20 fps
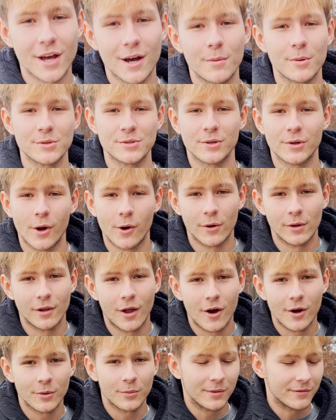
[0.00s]
turbos to go
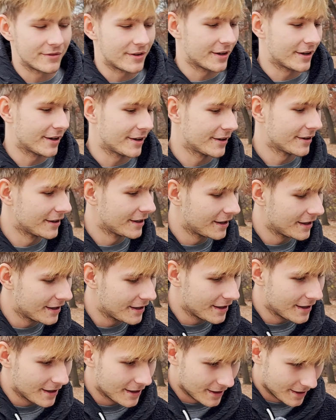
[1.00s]
along
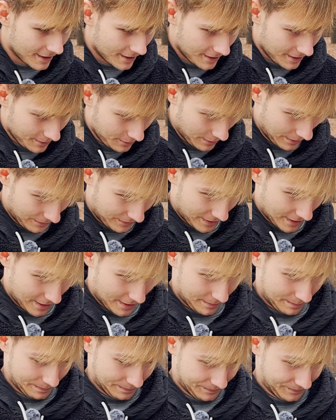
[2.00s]
with
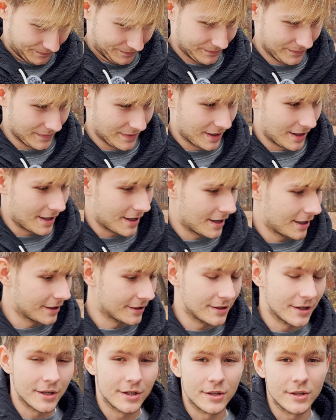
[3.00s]

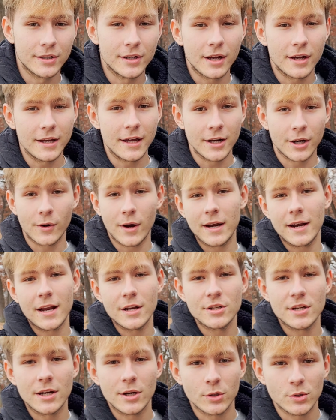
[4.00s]
the integrated
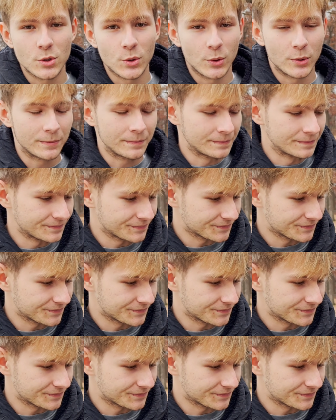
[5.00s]
engineering tune.